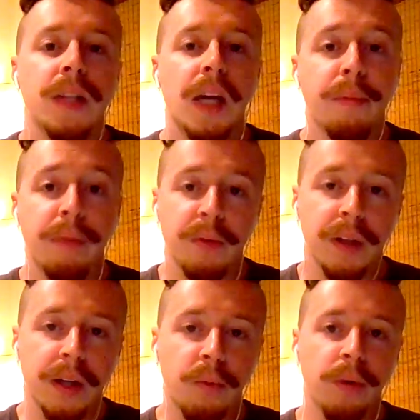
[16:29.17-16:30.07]
MMA
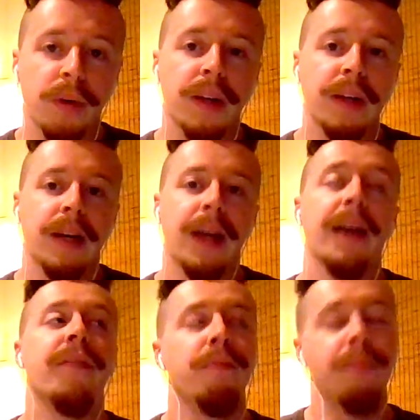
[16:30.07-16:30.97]
related work and
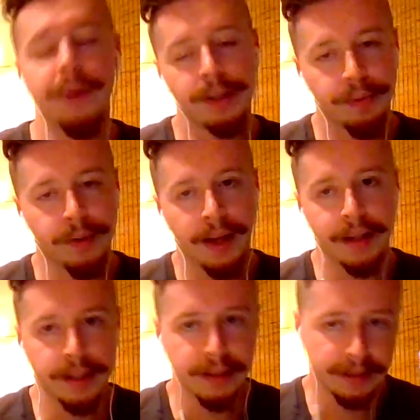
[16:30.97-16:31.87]
have multiple
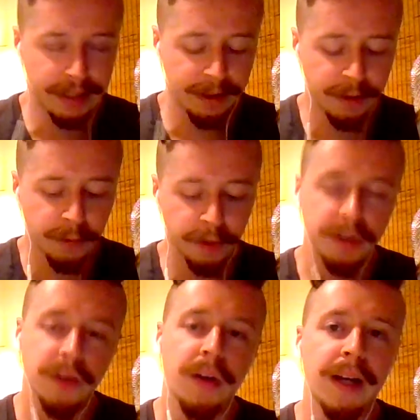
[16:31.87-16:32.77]
ideas in the
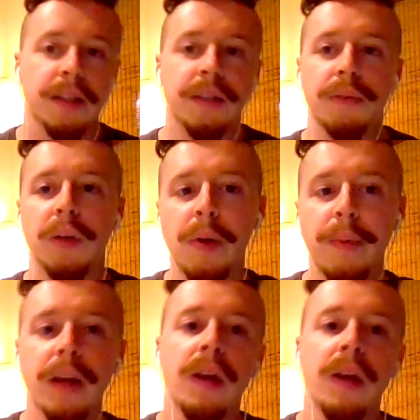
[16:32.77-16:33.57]
works at this very moment.